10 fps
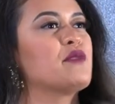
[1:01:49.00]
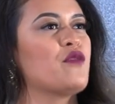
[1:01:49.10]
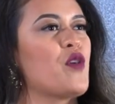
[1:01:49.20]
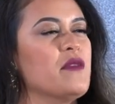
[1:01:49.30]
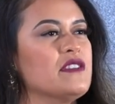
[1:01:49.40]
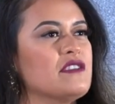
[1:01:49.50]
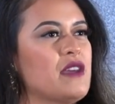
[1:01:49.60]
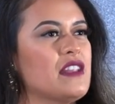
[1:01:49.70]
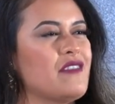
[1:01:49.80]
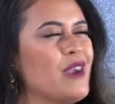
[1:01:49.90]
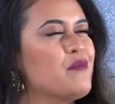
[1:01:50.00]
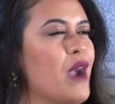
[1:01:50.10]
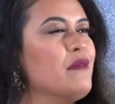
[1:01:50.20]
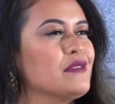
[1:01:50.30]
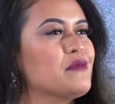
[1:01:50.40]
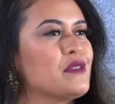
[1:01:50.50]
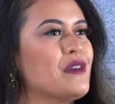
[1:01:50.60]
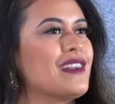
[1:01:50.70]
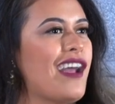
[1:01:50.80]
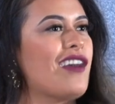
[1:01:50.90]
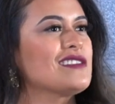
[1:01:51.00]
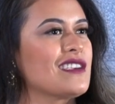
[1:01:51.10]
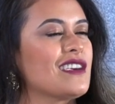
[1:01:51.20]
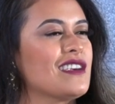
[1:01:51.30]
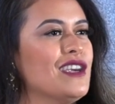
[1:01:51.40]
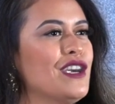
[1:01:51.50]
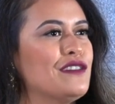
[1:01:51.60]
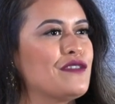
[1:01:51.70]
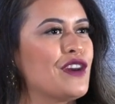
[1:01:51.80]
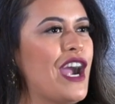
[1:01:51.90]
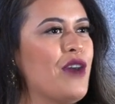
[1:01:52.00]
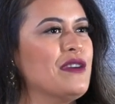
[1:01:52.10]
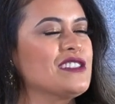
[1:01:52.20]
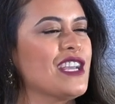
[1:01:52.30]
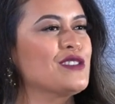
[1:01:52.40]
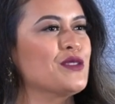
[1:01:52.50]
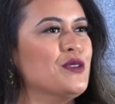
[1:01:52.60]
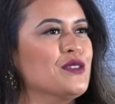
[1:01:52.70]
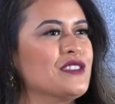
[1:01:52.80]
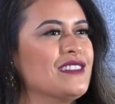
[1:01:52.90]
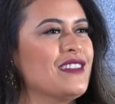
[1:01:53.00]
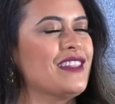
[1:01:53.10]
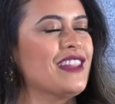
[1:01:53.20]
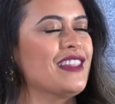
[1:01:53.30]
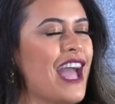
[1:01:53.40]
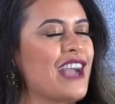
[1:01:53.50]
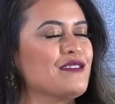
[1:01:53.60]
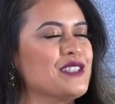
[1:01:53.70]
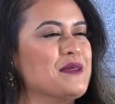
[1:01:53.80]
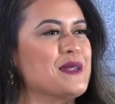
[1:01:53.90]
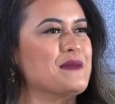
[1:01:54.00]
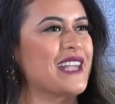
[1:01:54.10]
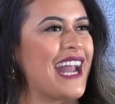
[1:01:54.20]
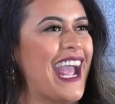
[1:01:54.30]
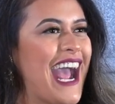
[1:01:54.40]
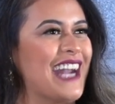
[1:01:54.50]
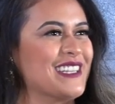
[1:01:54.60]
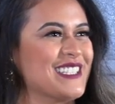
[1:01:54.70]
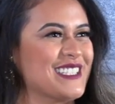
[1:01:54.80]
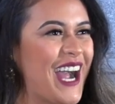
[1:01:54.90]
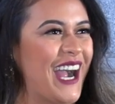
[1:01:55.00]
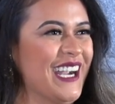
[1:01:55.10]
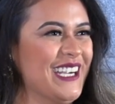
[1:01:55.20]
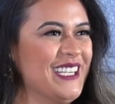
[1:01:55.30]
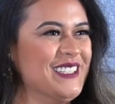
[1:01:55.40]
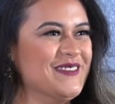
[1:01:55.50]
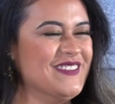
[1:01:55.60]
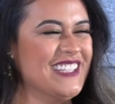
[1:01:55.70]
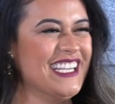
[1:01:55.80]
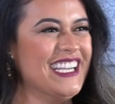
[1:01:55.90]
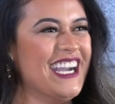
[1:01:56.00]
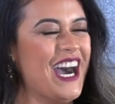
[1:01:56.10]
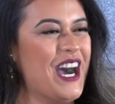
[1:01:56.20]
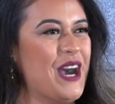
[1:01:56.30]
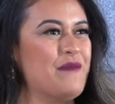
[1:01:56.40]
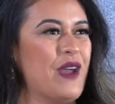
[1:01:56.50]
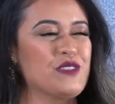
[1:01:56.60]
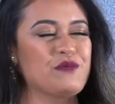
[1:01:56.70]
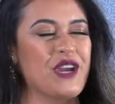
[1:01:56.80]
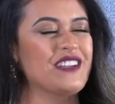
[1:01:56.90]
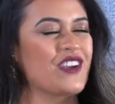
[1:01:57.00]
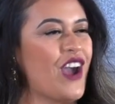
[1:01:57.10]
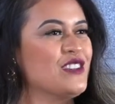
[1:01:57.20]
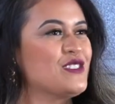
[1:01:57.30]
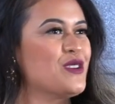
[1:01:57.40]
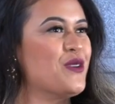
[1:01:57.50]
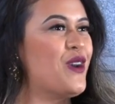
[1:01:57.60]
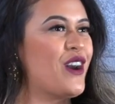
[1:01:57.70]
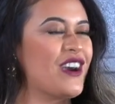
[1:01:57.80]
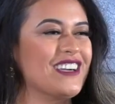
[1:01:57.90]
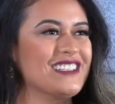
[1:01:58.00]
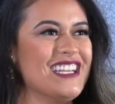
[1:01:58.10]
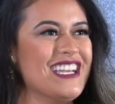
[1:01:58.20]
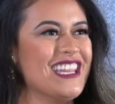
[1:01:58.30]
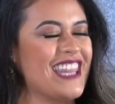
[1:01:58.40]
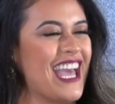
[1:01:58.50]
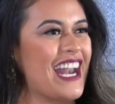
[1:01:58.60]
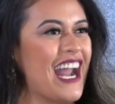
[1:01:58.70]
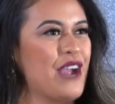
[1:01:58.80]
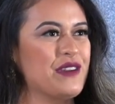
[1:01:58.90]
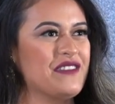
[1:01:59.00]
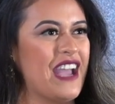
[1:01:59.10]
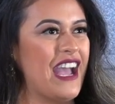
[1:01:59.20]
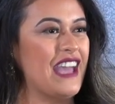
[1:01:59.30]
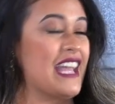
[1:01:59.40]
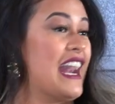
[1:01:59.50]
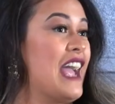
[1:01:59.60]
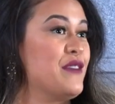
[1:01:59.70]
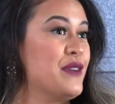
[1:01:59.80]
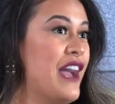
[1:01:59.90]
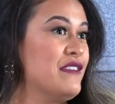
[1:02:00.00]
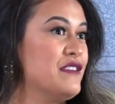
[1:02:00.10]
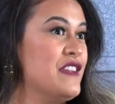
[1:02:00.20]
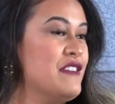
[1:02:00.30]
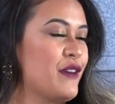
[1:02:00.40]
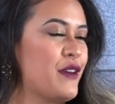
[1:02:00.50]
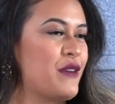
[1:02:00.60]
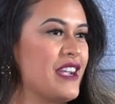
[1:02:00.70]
performance of my life. I probably would have won an Oscar for how much I sold the lack of symptoms that I had at the time. I was praying to God so hard that I would have a fever,